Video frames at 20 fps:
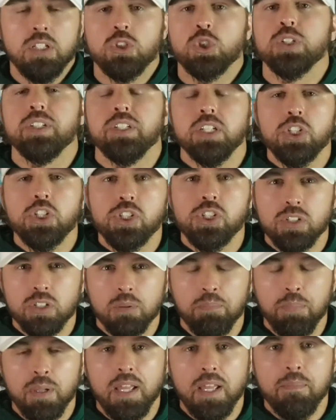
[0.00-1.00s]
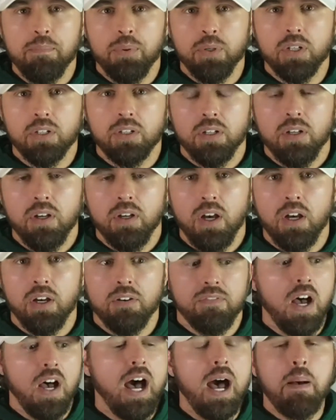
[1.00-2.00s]
traditional playbook
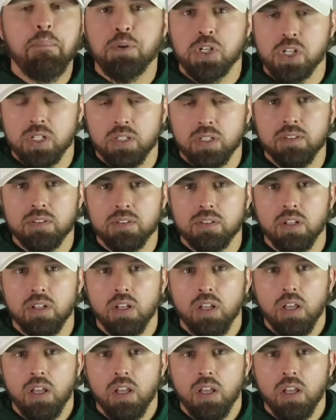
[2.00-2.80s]
of options